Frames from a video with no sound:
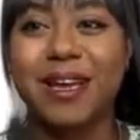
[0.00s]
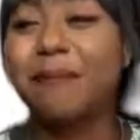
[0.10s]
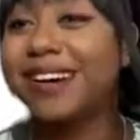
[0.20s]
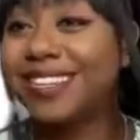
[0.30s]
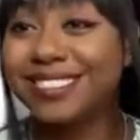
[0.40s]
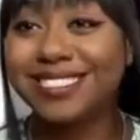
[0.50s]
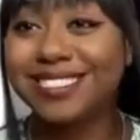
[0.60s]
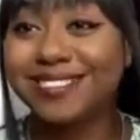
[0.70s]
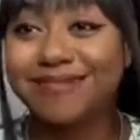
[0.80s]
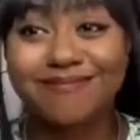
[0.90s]
but
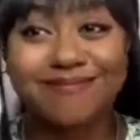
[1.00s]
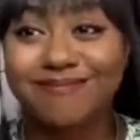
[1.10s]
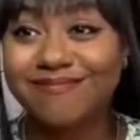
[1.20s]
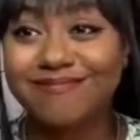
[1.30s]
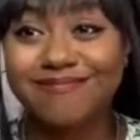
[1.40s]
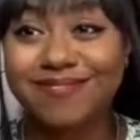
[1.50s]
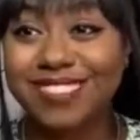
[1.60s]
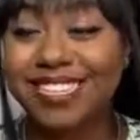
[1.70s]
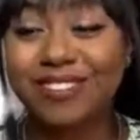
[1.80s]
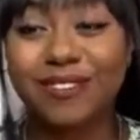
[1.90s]

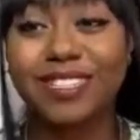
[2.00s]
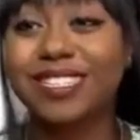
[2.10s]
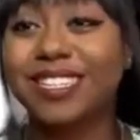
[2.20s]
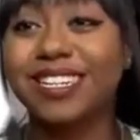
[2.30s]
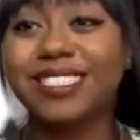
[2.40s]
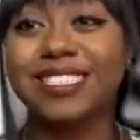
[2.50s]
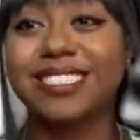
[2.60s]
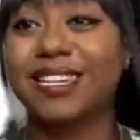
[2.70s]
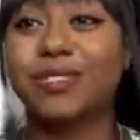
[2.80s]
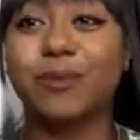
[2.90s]
it really does. It
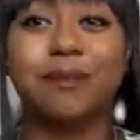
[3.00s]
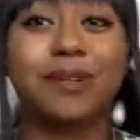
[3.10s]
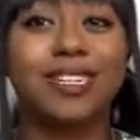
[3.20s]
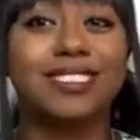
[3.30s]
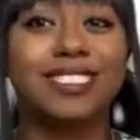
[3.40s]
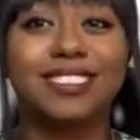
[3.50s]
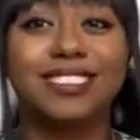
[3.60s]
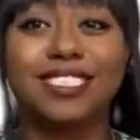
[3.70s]
takes one person